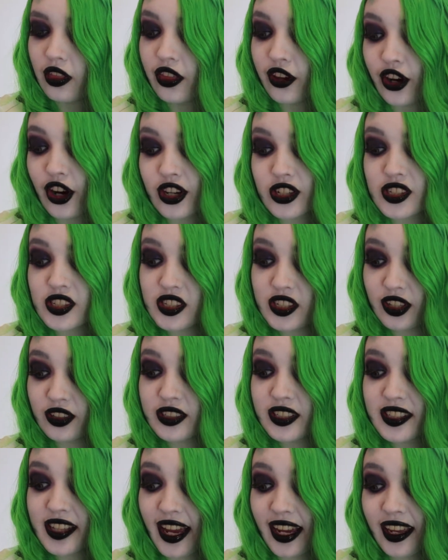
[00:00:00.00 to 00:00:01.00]
There are still
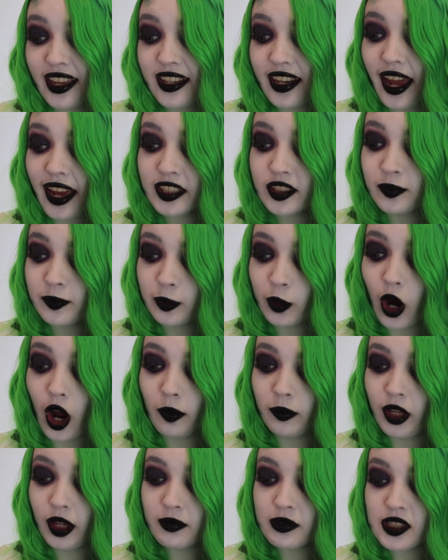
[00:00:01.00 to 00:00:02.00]
second act
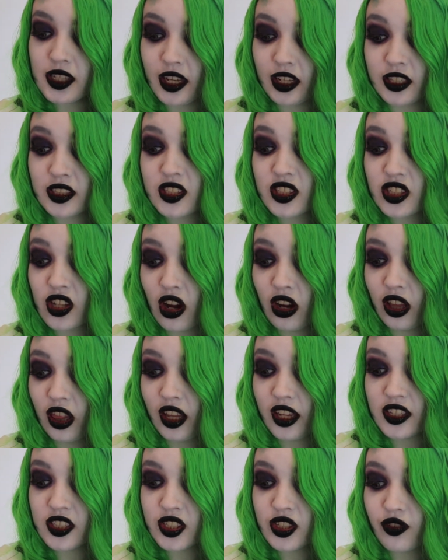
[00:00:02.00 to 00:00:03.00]
problems and a song
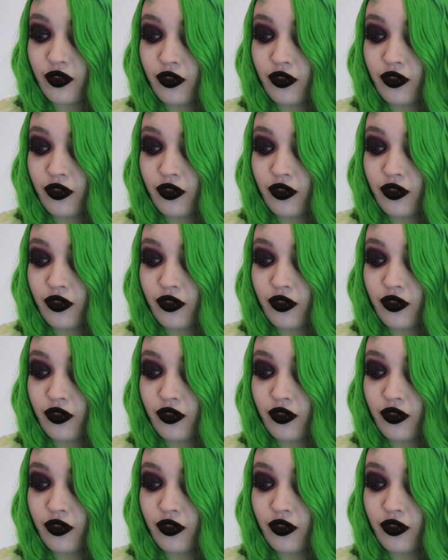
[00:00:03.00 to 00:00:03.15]
list